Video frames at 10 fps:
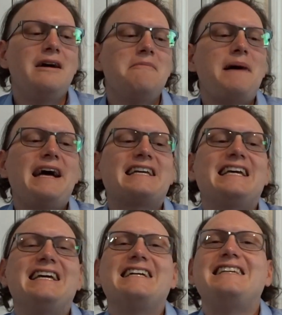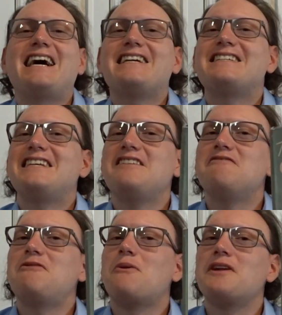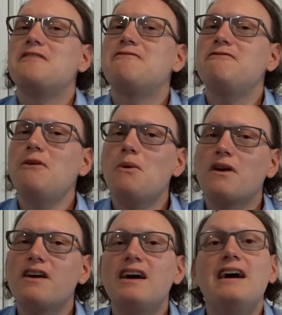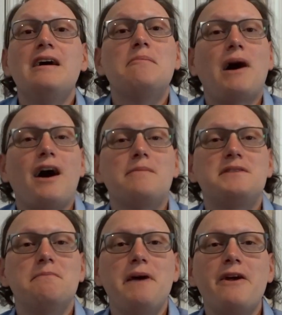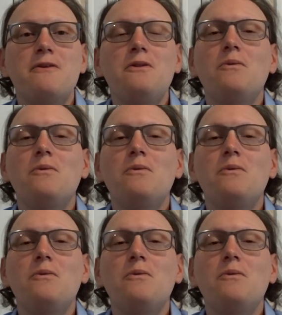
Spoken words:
Back in 1944, Bob's Merrill